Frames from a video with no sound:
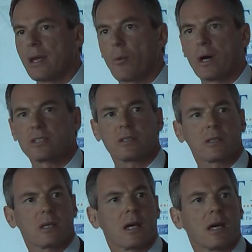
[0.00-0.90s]
It
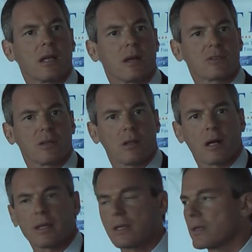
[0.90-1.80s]
wasn't so
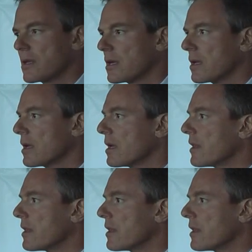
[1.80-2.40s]
long that